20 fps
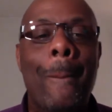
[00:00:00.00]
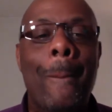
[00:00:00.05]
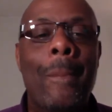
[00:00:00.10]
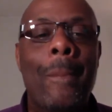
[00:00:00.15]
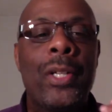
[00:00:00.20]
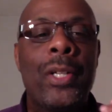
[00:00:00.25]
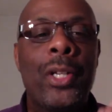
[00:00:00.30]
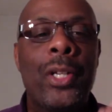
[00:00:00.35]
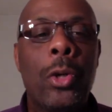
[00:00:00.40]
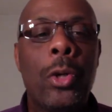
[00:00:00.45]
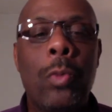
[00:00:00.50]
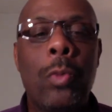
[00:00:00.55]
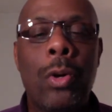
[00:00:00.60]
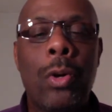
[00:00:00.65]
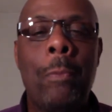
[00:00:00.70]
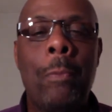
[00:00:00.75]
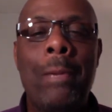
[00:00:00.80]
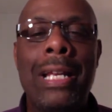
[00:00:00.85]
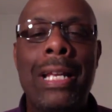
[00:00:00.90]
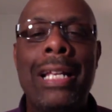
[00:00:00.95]
You
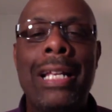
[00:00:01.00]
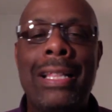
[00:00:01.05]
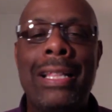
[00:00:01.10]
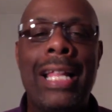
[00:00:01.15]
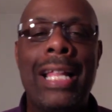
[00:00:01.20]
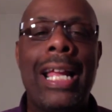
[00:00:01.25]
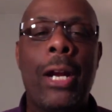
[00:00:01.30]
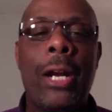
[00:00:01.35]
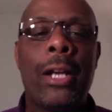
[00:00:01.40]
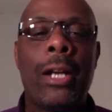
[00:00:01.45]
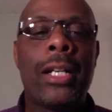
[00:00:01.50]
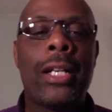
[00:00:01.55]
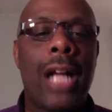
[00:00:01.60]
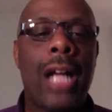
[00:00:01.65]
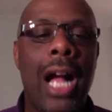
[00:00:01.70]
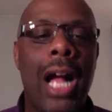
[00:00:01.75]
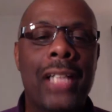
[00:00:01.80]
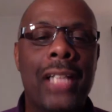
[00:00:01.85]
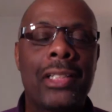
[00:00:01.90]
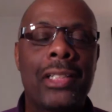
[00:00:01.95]
will be there in
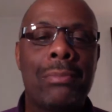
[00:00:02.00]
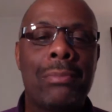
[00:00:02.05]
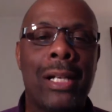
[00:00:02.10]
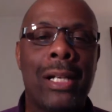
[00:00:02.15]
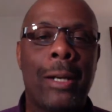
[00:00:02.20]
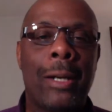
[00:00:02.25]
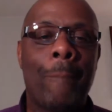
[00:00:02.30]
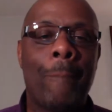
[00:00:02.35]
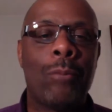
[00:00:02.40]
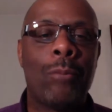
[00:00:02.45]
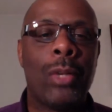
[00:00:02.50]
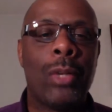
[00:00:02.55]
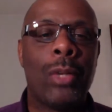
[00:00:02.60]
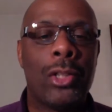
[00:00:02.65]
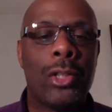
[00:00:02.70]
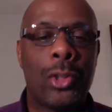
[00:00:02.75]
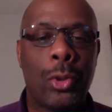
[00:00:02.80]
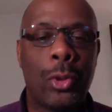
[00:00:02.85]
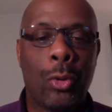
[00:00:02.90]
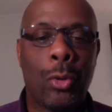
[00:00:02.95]
Cozumel,
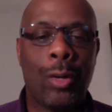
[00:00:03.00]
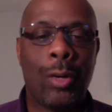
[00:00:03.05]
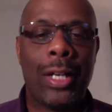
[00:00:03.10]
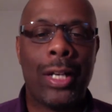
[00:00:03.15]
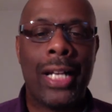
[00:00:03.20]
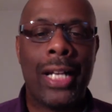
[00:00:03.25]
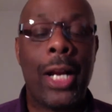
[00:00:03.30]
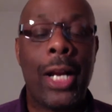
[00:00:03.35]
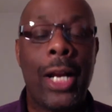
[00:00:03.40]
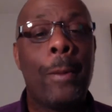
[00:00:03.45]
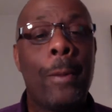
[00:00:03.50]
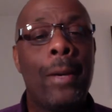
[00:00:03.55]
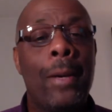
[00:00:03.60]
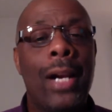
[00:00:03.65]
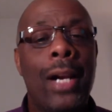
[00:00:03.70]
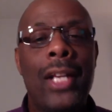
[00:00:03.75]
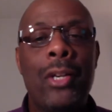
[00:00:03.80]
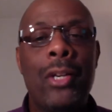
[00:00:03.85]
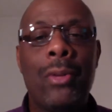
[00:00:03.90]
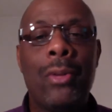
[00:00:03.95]
touring there,
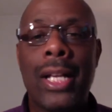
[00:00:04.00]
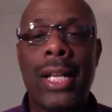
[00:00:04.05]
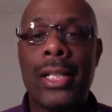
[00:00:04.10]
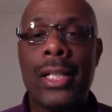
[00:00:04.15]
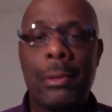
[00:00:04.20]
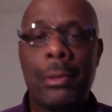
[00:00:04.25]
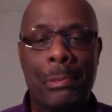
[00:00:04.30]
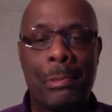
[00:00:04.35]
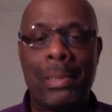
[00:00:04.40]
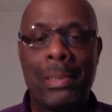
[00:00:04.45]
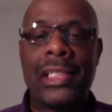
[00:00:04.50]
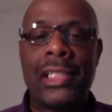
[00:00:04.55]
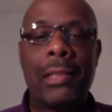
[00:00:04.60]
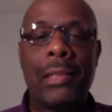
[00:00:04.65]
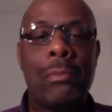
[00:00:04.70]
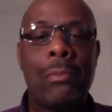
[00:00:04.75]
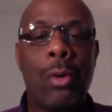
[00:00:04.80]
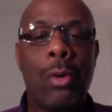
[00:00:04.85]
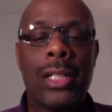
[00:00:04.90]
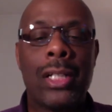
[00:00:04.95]
and you get to spend
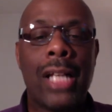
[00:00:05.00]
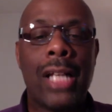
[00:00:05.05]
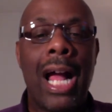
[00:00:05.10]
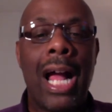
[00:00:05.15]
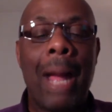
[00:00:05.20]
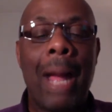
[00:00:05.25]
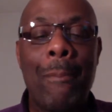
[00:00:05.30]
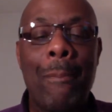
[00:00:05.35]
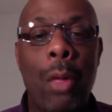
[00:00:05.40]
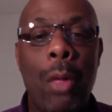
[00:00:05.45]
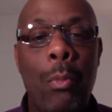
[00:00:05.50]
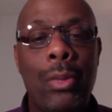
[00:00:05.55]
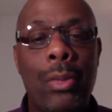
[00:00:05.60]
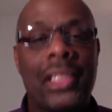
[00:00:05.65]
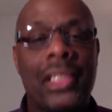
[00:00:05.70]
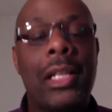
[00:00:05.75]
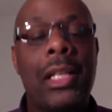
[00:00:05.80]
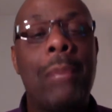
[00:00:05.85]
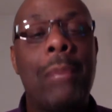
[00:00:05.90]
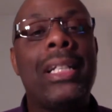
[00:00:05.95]
some more time with
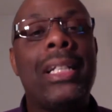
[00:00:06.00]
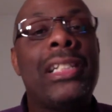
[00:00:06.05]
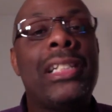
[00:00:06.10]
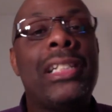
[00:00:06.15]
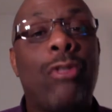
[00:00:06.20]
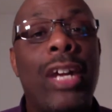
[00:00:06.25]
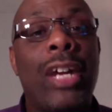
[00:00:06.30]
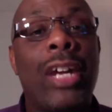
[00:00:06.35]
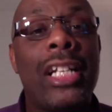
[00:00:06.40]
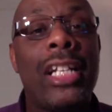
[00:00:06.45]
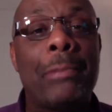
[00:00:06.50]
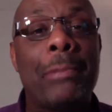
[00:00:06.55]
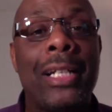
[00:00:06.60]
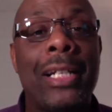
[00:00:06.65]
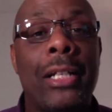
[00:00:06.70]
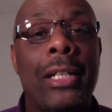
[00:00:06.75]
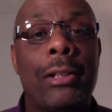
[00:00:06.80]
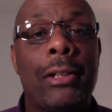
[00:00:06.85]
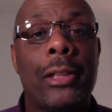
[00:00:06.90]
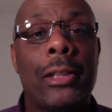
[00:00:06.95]
some of these great
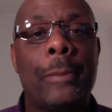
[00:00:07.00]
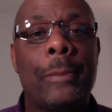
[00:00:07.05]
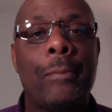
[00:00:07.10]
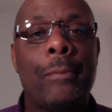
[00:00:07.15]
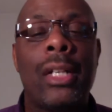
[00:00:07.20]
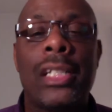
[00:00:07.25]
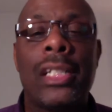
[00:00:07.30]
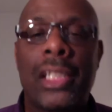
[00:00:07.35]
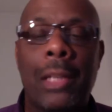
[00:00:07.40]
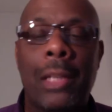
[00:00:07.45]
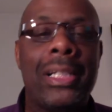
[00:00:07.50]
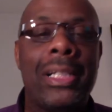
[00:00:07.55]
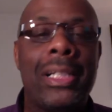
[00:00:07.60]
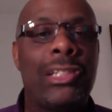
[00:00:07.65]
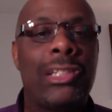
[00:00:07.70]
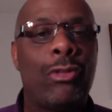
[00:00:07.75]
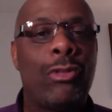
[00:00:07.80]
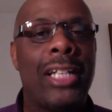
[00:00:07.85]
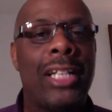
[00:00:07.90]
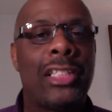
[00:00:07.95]
speakers, some of
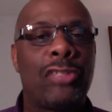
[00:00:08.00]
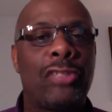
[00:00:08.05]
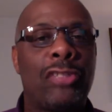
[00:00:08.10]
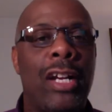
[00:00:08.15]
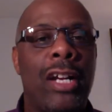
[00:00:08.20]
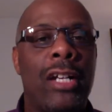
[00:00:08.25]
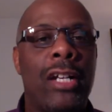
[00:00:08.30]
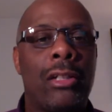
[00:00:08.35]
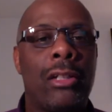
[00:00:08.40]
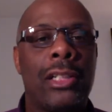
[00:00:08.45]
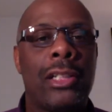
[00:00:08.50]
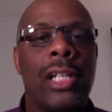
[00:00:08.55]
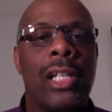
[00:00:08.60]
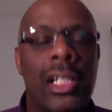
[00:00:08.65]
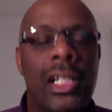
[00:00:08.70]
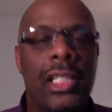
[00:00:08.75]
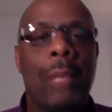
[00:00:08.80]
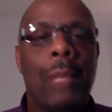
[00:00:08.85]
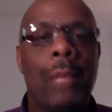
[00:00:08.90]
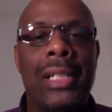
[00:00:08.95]
these great trainers,
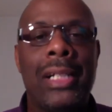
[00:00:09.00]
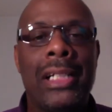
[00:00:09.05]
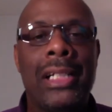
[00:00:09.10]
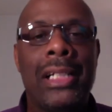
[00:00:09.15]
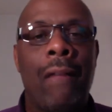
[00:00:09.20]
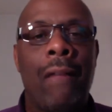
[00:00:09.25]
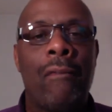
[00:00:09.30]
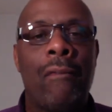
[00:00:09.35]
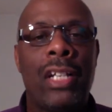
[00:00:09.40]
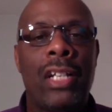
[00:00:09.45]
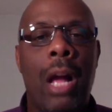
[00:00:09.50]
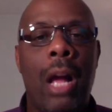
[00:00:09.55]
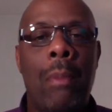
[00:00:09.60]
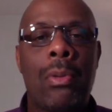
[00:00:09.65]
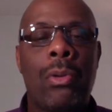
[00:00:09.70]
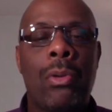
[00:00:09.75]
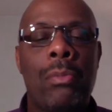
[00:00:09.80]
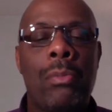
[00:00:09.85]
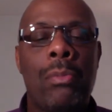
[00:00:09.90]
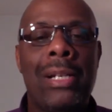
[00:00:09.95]
some of these
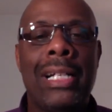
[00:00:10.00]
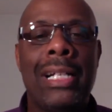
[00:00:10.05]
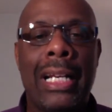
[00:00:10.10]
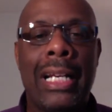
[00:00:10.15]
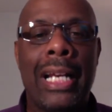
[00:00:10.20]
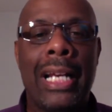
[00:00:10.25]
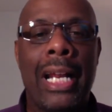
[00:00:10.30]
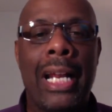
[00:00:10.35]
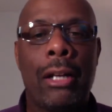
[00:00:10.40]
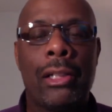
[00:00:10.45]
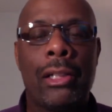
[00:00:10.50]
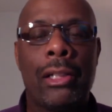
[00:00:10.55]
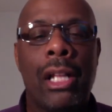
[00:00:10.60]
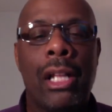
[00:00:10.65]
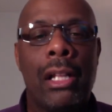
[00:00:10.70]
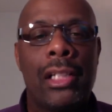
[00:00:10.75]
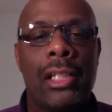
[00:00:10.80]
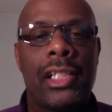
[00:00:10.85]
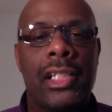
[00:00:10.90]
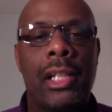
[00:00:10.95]
phenomenal millionaires,
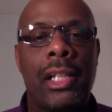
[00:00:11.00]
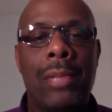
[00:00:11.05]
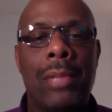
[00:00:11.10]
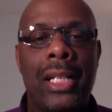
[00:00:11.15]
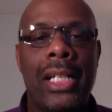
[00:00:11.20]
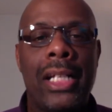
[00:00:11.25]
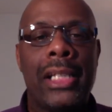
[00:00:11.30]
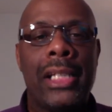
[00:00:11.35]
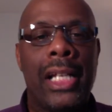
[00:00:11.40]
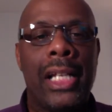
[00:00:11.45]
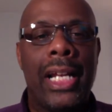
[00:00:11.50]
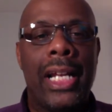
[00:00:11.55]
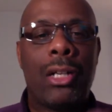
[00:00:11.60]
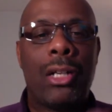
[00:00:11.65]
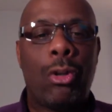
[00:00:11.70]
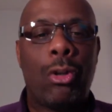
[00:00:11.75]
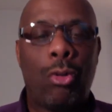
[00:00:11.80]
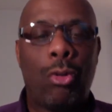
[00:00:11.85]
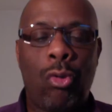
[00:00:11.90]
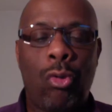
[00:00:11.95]
some of these
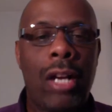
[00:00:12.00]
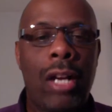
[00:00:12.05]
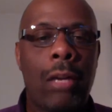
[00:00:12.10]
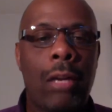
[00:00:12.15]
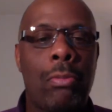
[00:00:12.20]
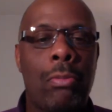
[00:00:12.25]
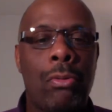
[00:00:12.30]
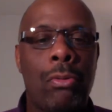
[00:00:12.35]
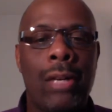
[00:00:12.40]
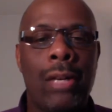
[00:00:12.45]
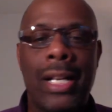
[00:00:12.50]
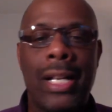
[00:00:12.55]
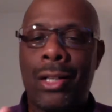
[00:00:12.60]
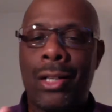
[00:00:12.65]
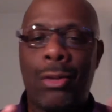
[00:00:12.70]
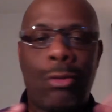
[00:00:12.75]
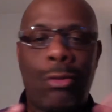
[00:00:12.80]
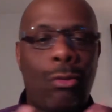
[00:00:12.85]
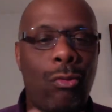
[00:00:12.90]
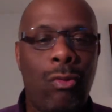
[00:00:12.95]
incredible
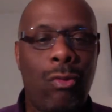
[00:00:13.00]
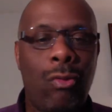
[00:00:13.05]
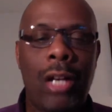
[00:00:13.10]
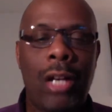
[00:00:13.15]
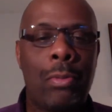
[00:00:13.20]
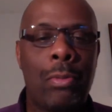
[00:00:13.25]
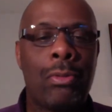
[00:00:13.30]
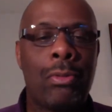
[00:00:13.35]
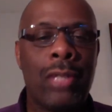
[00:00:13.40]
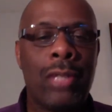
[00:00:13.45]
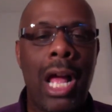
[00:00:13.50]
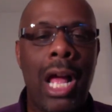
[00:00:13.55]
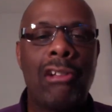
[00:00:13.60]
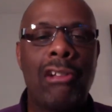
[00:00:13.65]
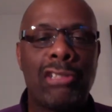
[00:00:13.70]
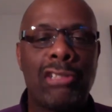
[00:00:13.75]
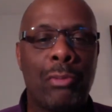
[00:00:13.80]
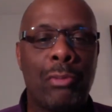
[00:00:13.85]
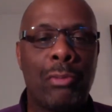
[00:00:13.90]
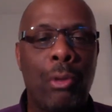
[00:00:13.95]

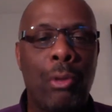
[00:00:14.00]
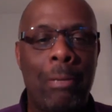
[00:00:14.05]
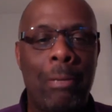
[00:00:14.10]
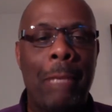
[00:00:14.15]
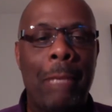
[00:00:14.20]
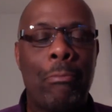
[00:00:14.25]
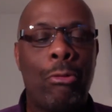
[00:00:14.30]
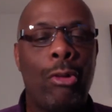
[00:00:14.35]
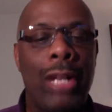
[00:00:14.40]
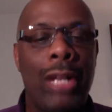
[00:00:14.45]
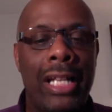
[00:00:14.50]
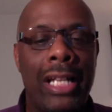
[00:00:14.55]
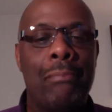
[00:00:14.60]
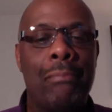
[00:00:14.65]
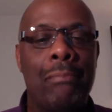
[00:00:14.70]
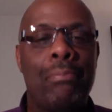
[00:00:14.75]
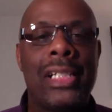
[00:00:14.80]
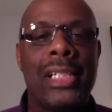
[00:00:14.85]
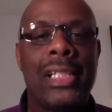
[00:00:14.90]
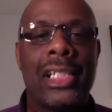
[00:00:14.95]
knowledgeable people in
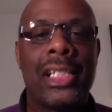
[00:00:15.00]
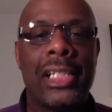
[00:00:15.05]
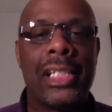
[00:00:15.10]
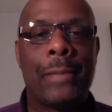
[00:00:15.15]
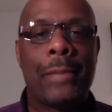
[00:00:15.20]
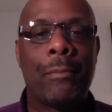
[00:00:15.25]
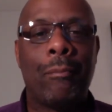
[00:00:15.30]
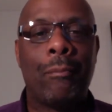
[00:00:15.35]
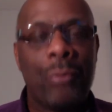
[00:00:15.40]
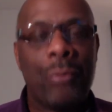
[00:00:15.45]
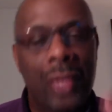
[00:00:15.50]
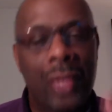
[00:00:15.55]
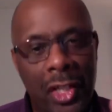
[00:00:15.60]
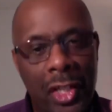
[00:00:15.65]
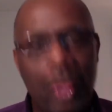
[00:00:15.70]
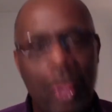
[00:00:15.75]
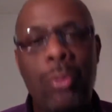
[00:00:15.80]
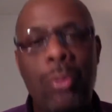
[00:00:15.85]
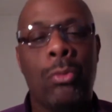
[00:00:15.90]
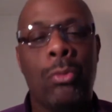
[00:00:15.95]
business.
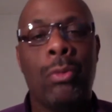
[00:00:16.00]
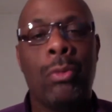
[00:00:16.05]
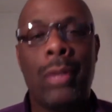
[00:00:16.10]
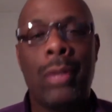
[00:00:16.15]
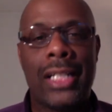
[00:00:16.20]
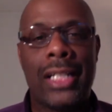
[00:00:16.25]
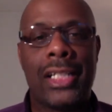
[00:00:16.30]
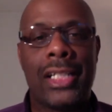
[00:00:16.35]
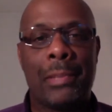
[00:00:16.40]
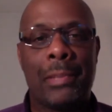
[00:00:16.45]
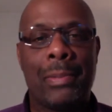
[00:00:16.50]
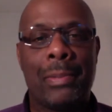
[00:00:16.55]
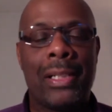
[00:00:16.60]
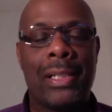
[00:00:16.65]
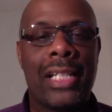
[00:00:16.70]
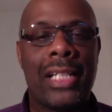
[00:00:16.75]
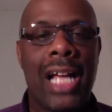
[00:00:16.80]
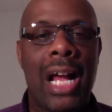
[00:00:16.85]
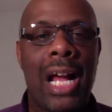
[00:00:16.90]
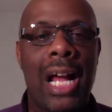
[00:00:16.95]
You get to
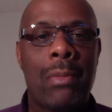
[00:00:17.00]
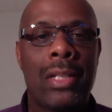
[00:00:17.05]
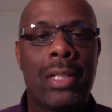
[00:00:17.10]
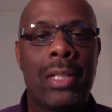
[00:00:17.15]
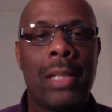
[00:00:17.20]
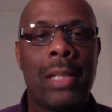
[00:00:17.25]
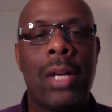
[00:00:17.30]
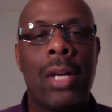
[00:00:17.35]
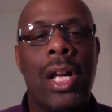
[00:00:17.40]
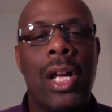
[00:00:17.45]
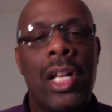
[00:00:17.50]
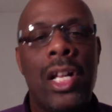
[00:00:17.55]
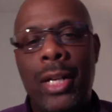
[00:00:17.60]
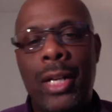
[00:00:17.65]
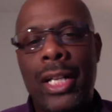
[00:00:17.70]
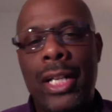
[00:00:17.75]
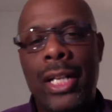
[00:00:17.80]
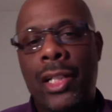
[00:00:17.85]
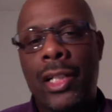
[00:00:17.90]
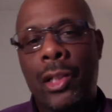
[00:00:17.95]
spend time with them. You
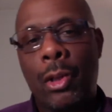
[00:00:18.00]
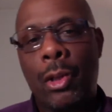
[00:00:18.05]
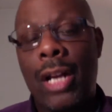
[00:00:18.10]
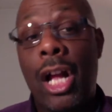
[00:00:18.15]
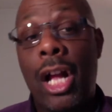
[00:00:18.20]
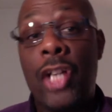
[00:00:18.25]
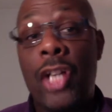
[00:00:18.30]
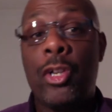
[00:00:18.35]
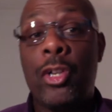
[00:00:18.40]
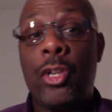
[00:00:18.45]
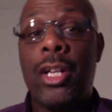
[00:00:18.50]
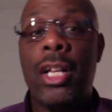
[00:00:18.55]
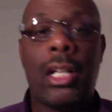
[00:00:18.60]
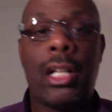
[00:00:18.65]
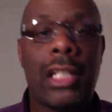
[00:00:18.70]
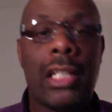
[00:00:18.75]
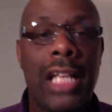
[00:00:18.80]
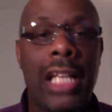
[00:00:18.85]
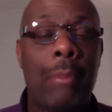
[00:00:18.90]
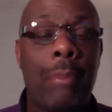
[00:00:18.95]
get to learn how you can
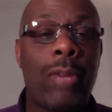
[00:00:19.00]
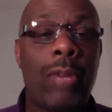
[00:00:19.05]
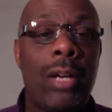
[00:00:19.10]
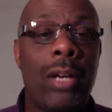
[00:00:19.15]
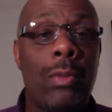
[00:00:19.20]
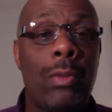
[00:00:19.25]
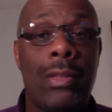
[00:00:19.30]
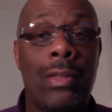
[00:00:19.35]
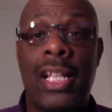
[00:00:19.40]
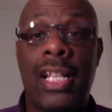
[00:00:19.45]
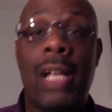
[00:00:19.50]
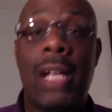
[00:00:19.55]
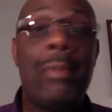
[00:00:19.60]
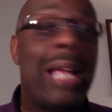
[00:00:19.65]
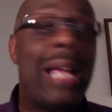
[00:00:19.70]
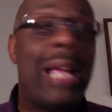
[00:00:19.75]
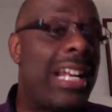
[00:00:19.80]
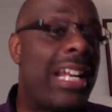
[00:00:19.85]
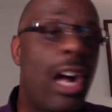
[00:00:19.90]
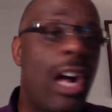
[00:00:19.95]
collaborate with them
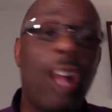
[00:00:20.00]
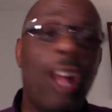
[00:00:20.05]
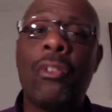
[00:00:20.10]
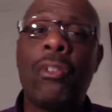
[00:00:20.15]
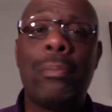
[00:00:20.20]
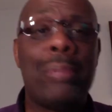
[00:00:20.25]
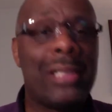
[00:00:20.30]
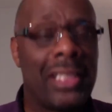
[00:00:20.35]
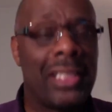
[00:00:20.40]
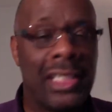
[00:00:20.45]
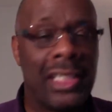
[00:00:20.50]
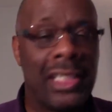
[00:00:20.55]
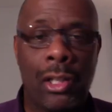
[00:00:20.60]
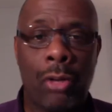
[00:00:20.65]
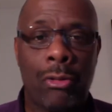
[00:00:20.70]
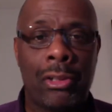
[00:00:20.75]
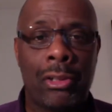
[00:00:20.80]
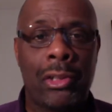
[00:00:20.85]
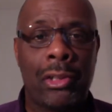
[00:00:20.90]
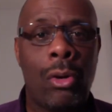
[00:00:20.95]
and other business
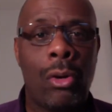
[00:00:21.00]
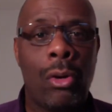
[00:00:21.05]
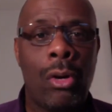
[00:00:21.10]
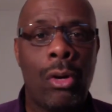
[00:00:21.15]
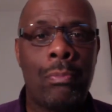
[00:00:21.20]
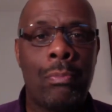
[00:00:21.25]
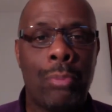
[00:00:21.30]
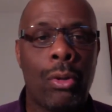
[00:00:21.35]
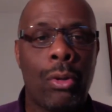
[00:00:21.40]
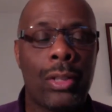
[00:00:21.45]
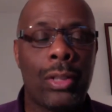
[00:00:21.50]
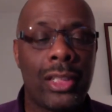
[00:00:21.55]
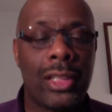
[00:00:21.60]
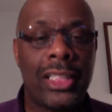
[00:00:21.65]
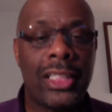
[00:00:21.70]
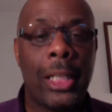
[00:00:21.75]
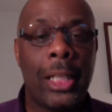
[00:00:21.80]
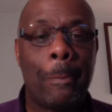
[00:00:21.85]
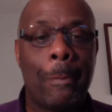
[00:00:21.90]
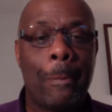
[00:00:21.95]
owners on board the
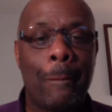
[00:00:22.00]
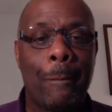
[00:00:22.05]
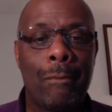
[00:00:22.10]
ship.